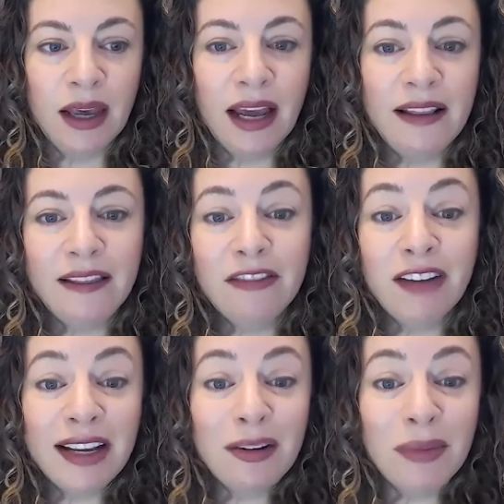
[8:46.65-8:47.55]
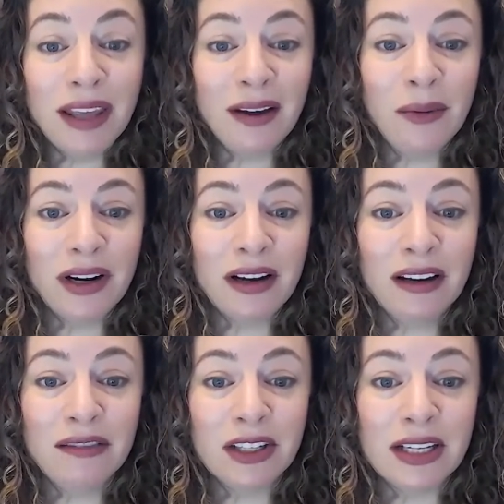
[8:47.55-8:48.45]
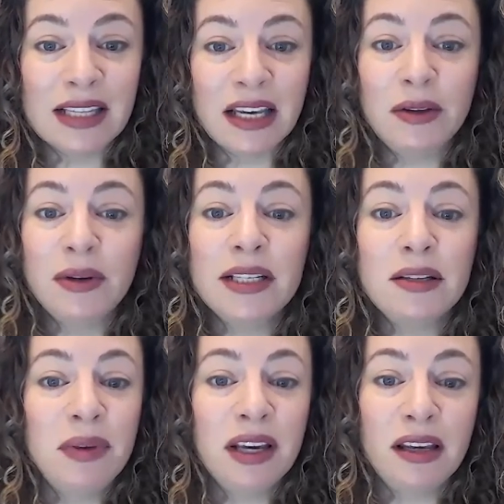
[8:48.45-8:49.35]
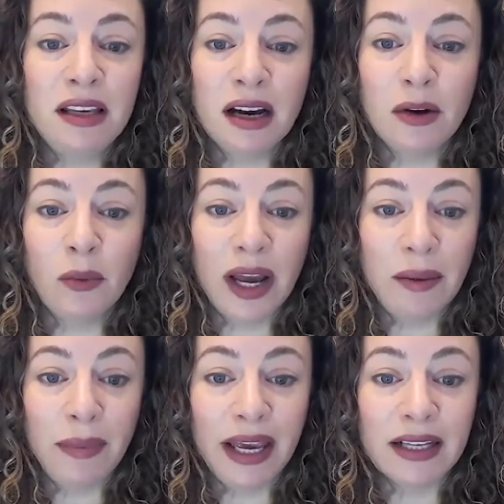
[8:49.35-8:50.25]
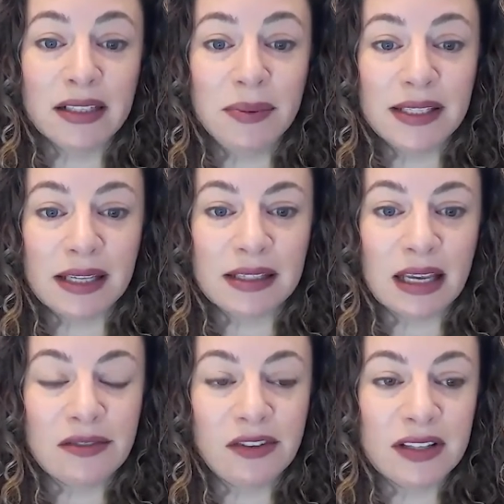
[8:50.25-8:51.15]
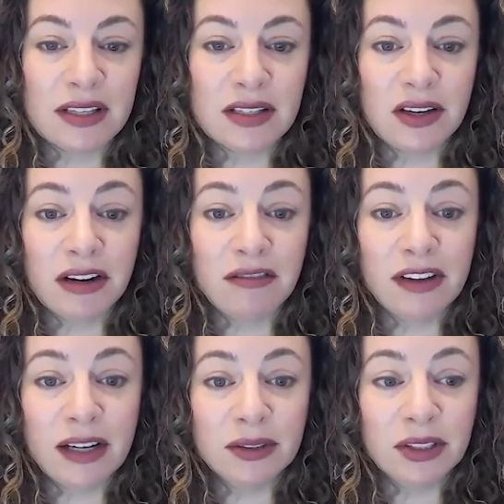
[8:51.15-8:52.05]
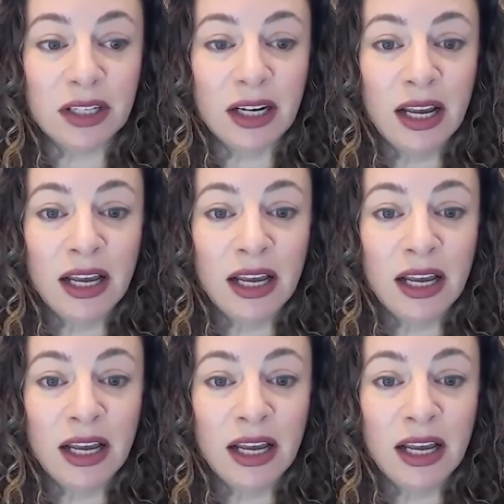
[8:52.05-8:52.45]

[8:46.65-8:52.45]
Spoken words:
And then the final myth I want to cover is that you need to be a young white man to be successful as a startup founder.